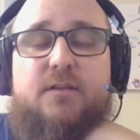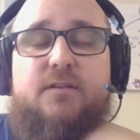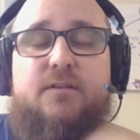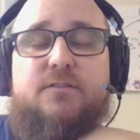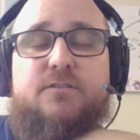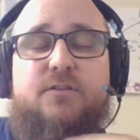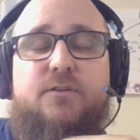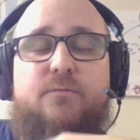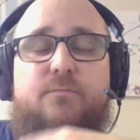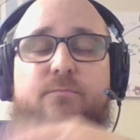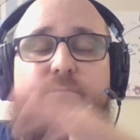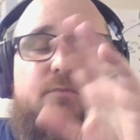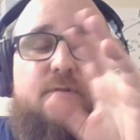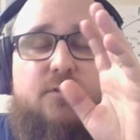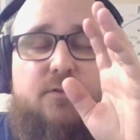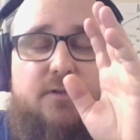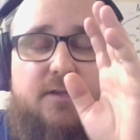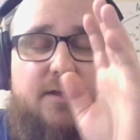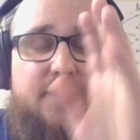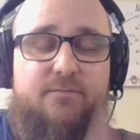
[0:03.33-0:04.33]
so
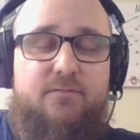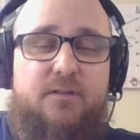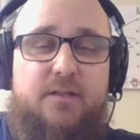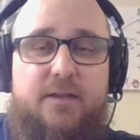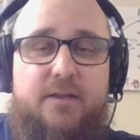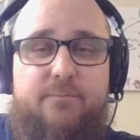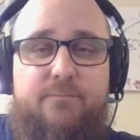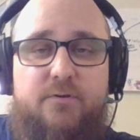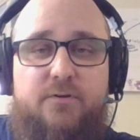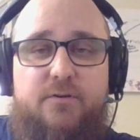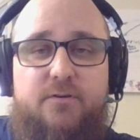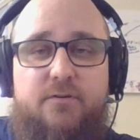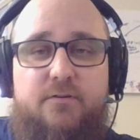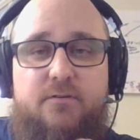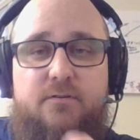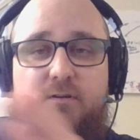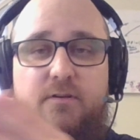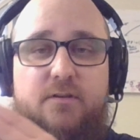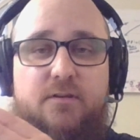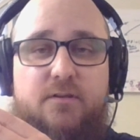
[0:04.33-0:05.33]
you have
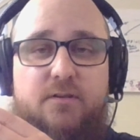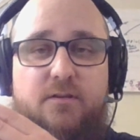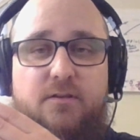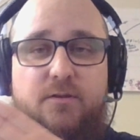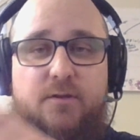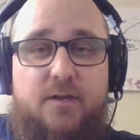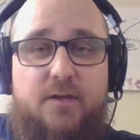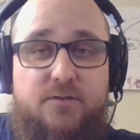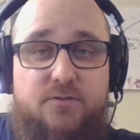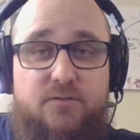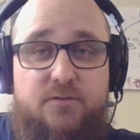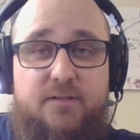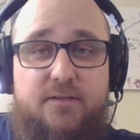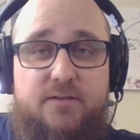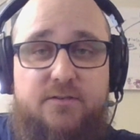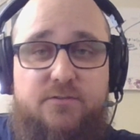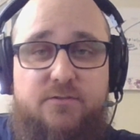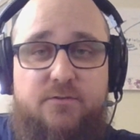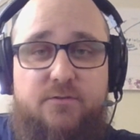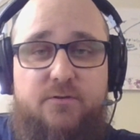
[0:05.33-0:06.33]
Lightburn, you got your
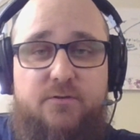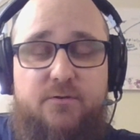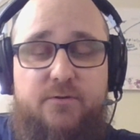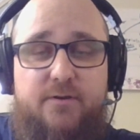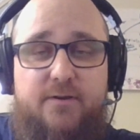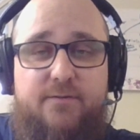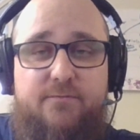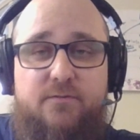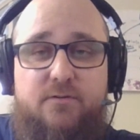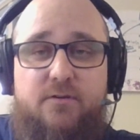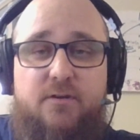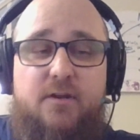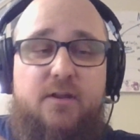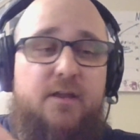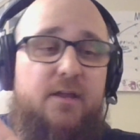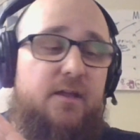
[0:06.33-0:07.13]
laser engraver.